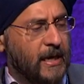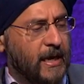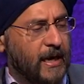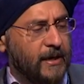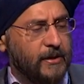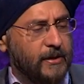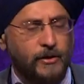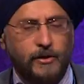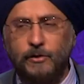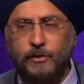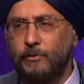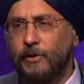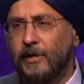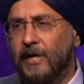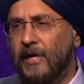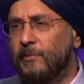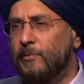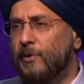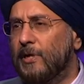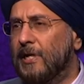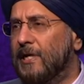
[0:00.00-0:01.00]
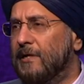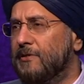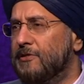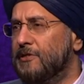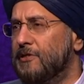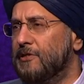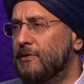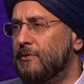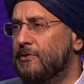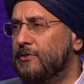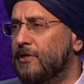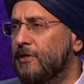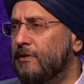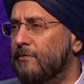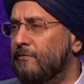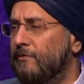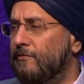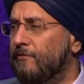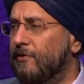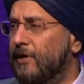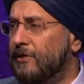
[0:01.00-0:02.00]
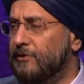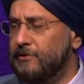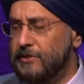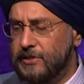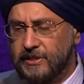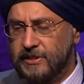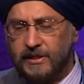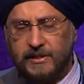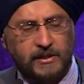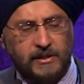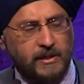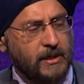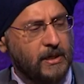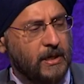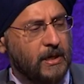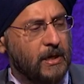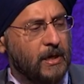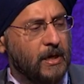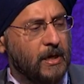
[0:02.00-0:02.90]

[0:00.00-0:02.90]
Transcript: And in the UK, we're allowed to use it in a refractory setting